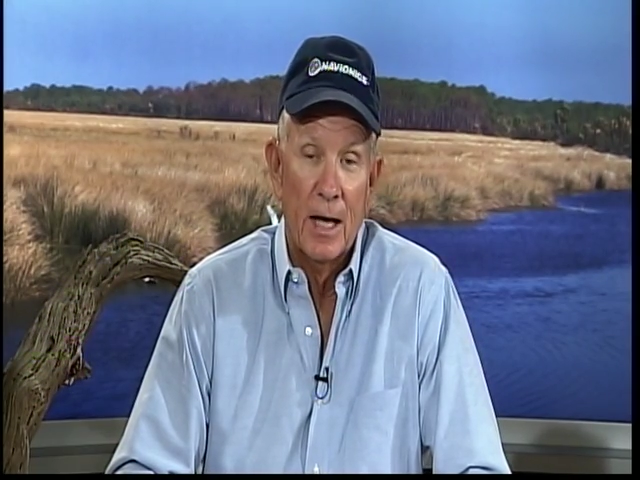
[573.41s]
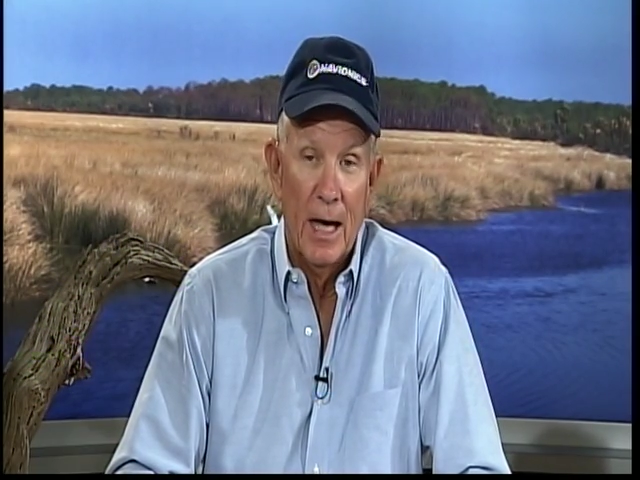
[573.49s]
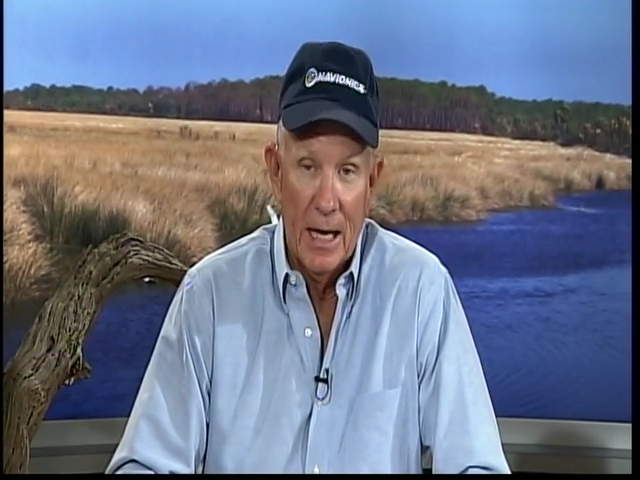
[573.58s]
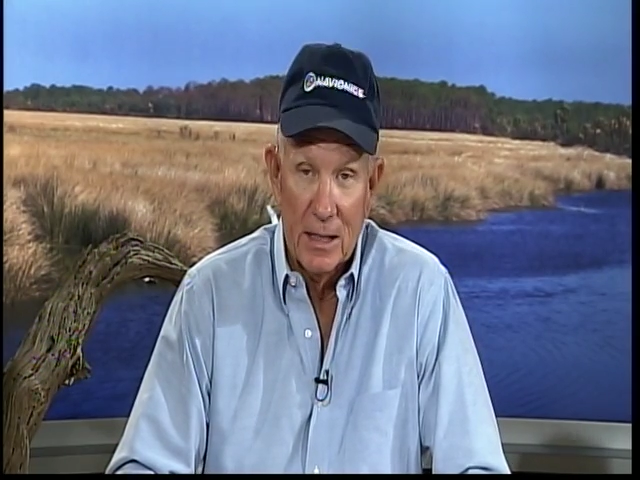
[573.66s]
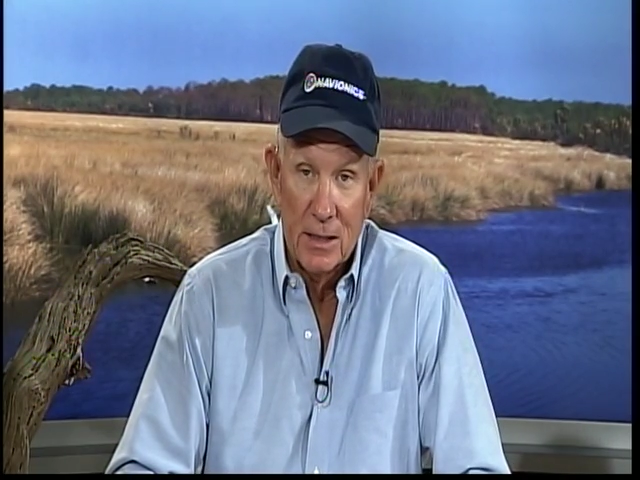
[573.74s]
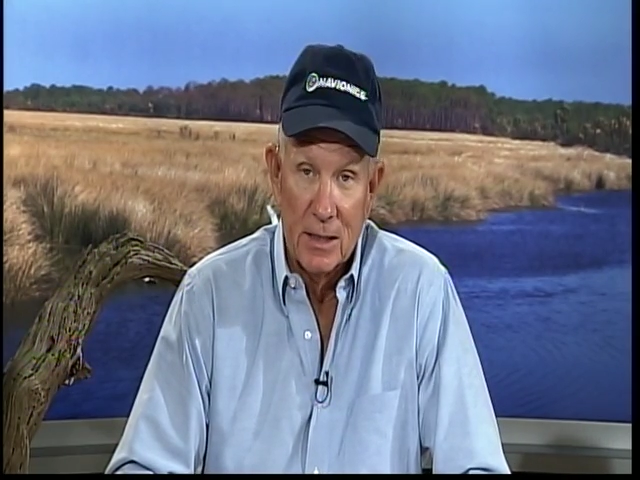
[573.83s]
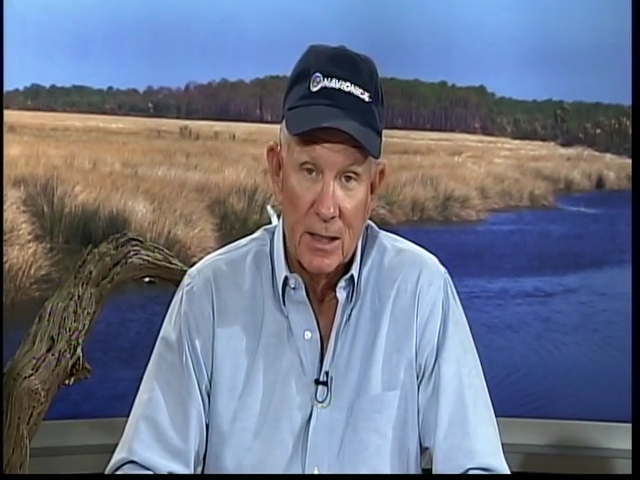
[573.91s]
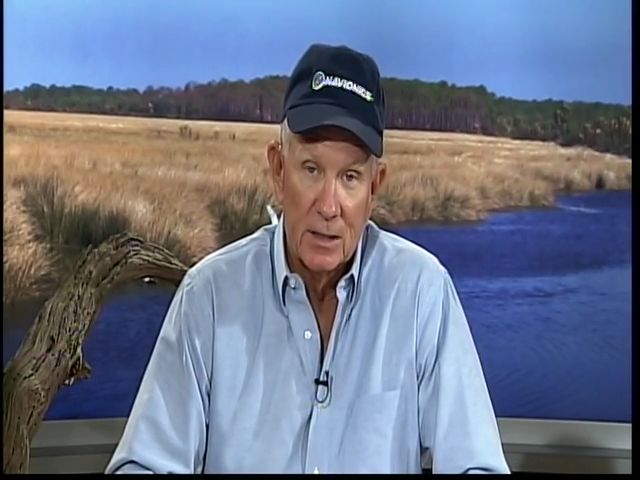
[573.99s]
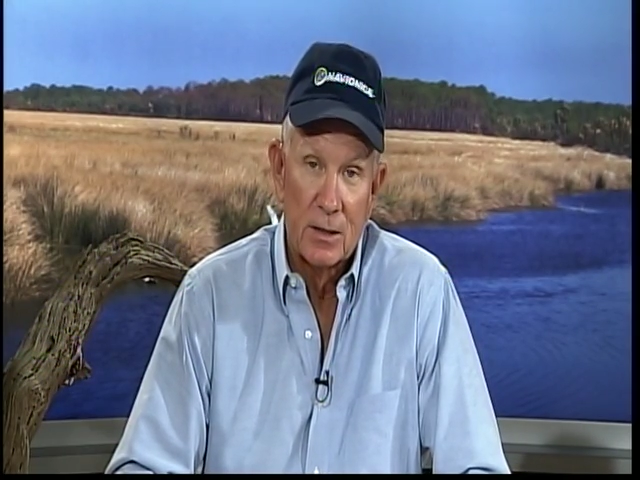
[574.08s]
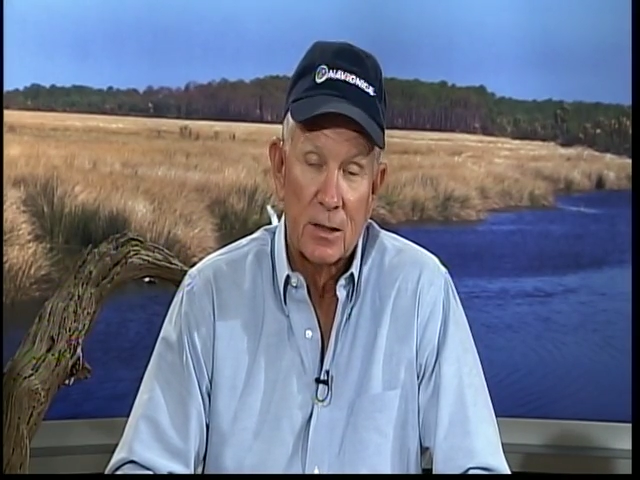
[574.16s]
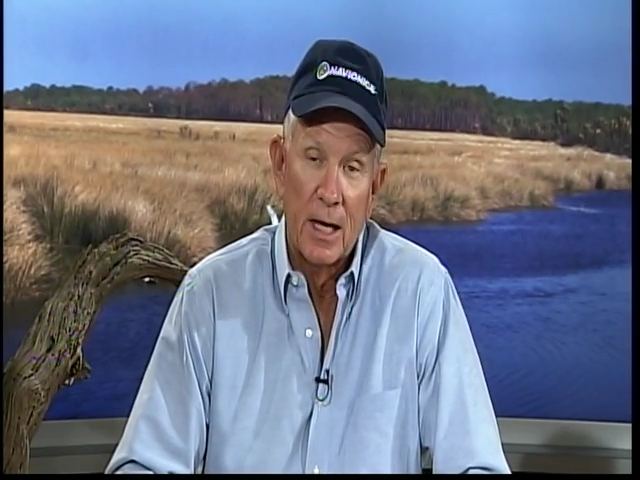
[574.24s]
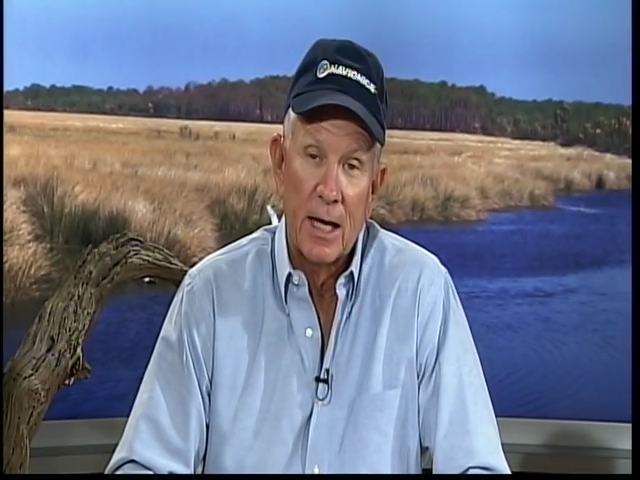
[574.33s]
cast
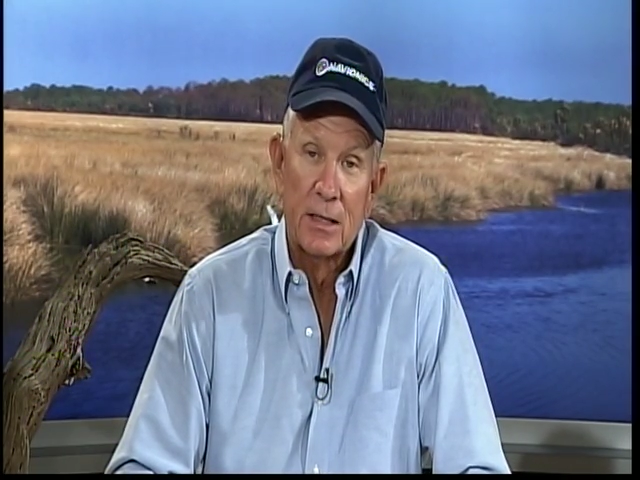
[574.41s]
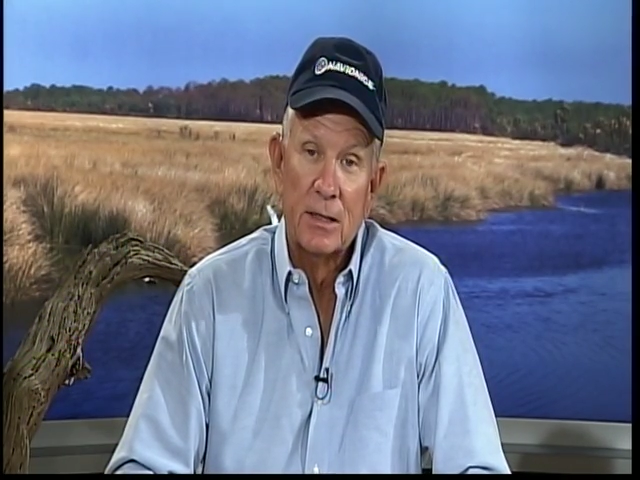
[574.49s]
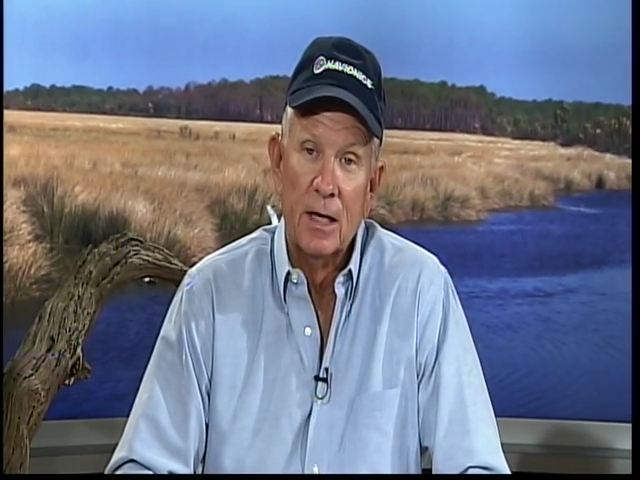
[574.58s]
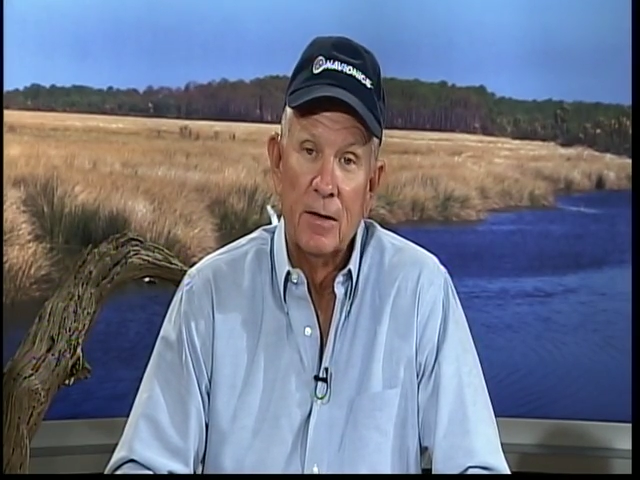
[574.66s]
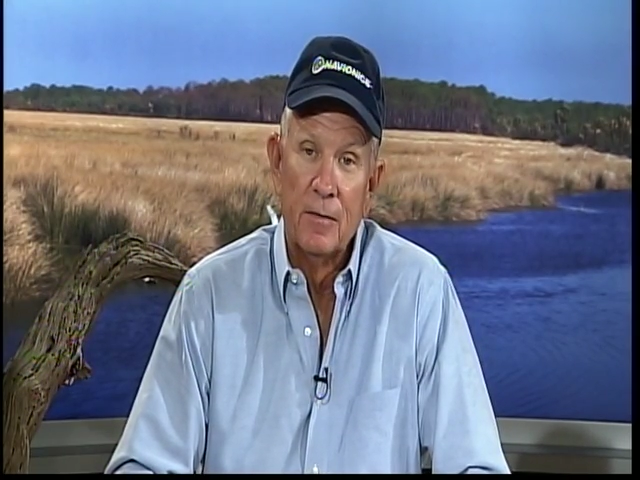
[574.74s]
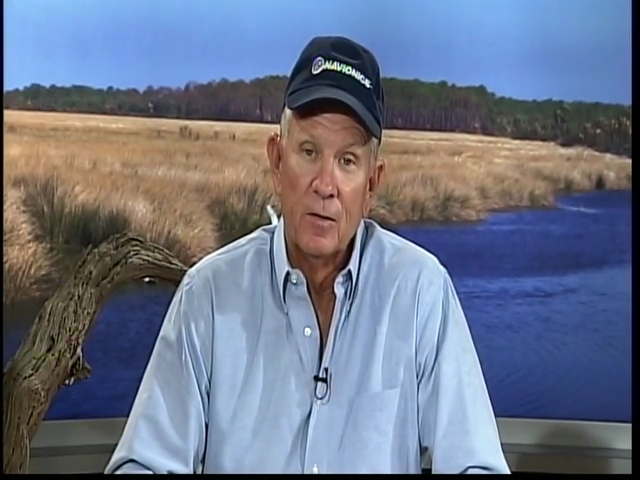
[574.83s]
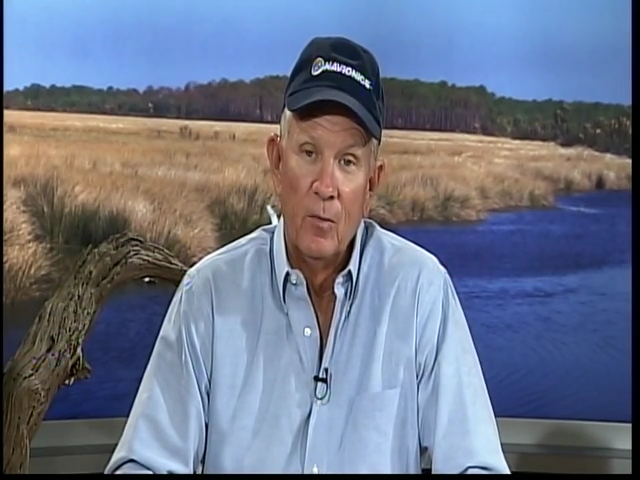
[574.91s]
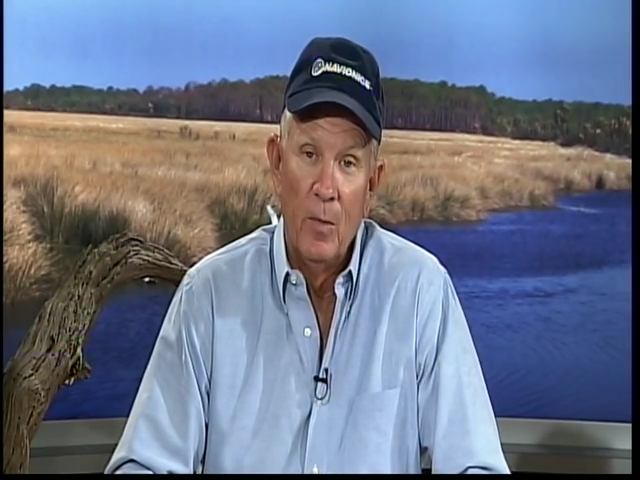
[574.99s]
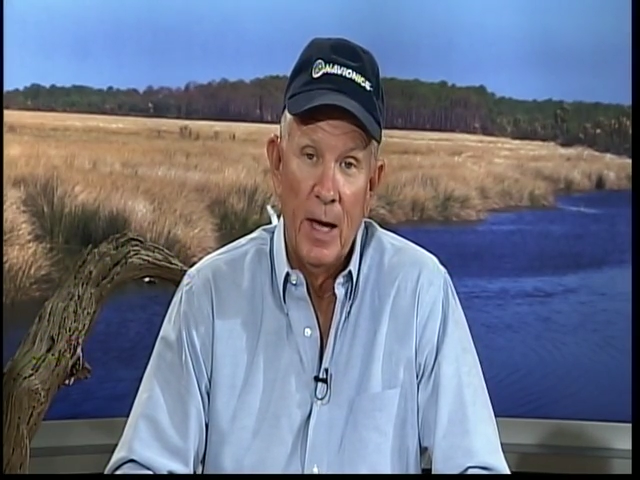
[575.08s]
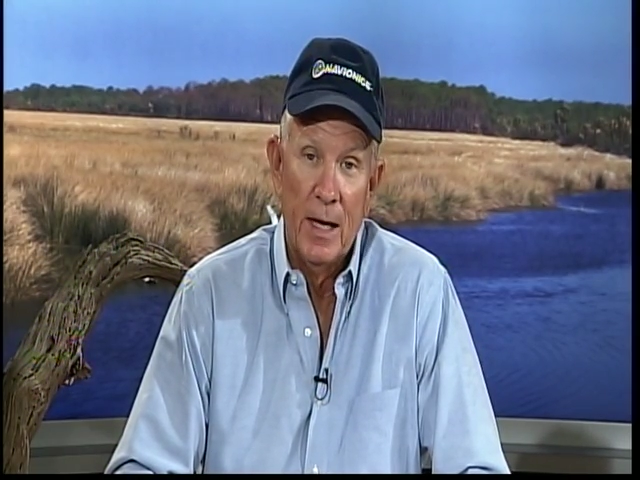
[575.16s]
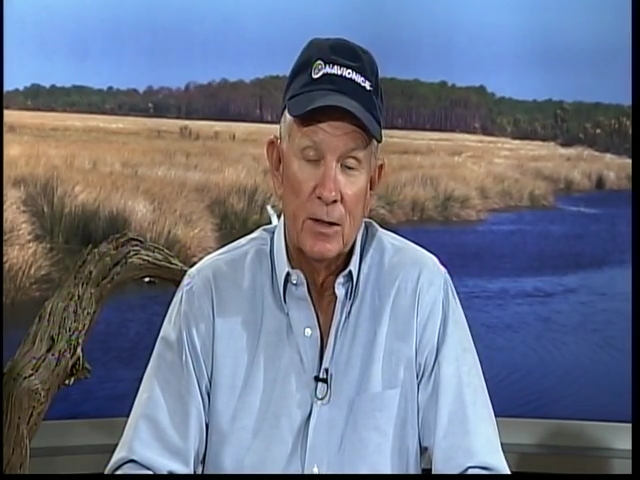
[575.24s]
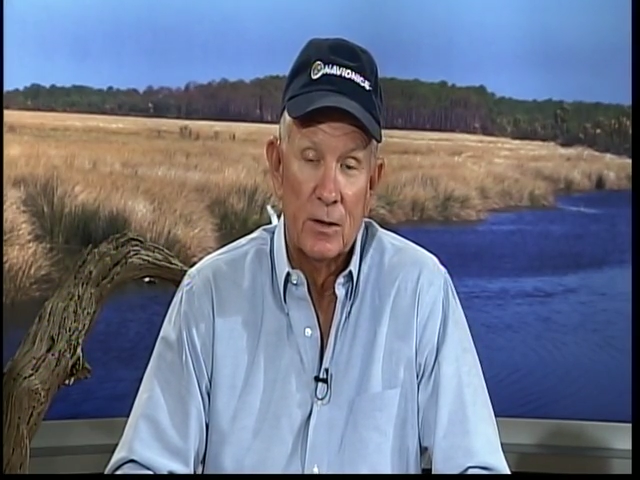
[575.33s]
nets, cast net for
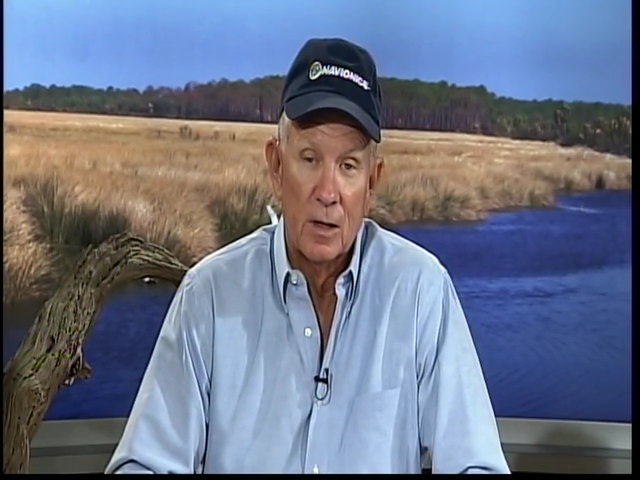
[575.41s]
bait.